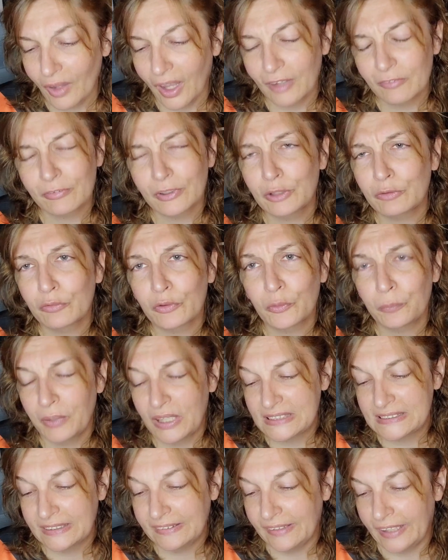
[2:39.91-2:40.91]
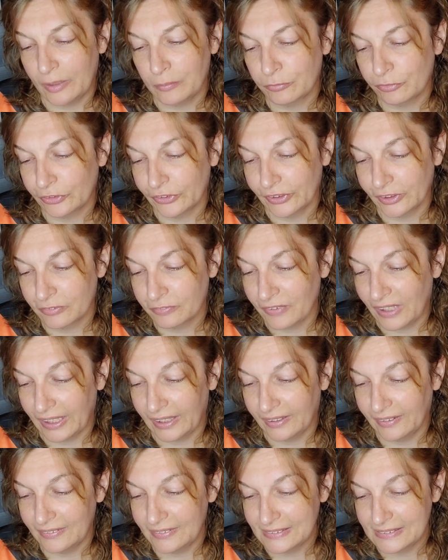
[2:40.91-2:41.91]
Every group has a name for their
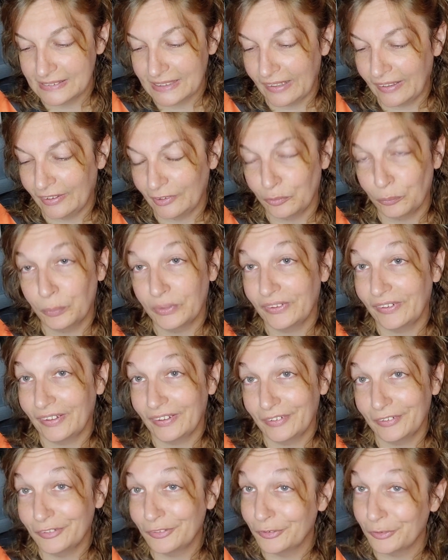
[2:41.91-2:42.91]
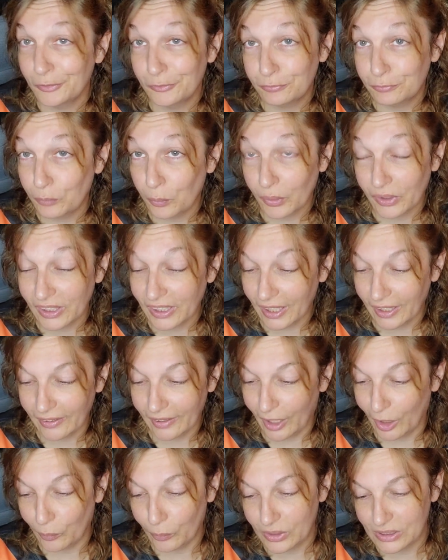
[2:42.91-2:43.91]
fans, and within 48
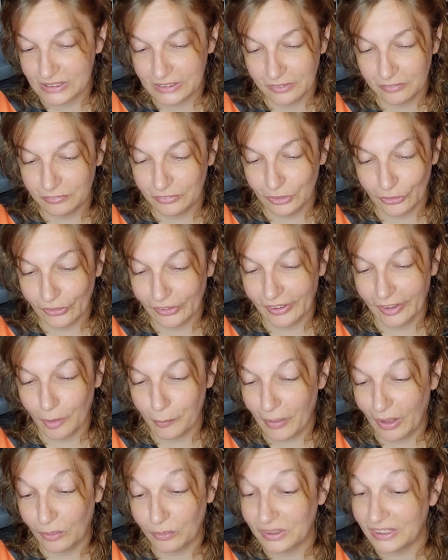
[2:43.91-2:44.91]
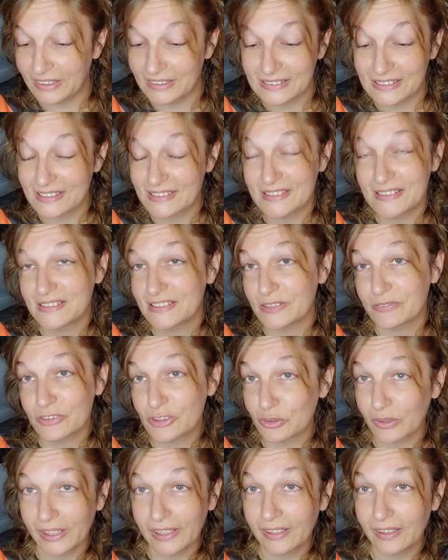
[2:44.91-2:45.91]
hours of learning about the existence of
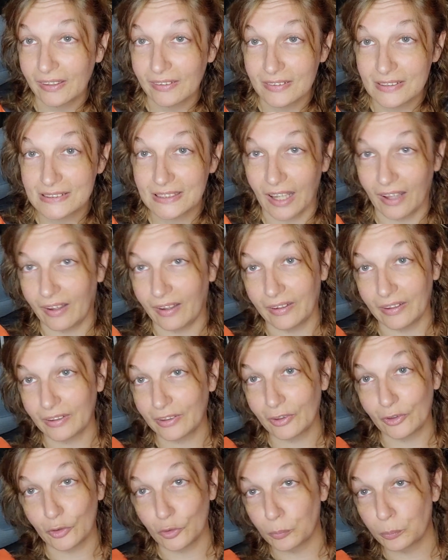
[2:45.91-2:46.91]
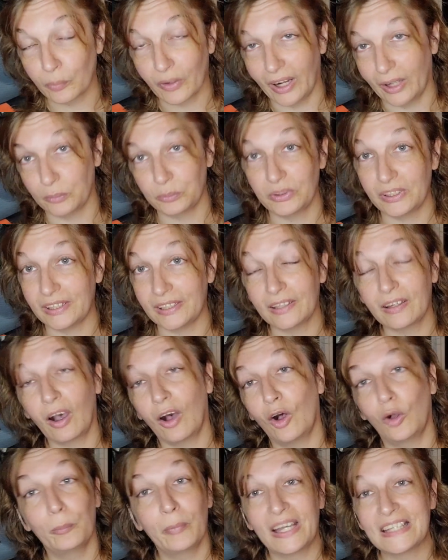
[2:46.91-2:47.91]
Stray Kids, I could proudly
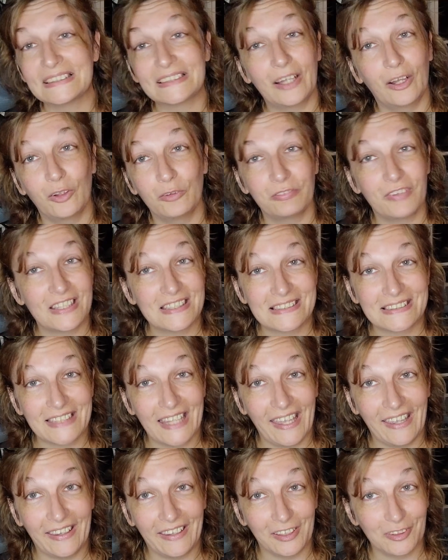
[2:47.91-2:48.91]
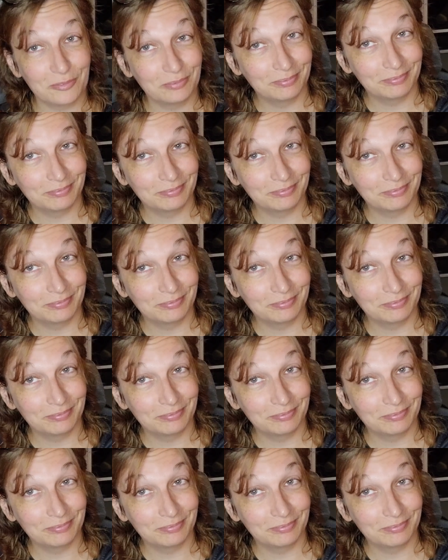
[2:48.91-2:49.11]
call myself a stay.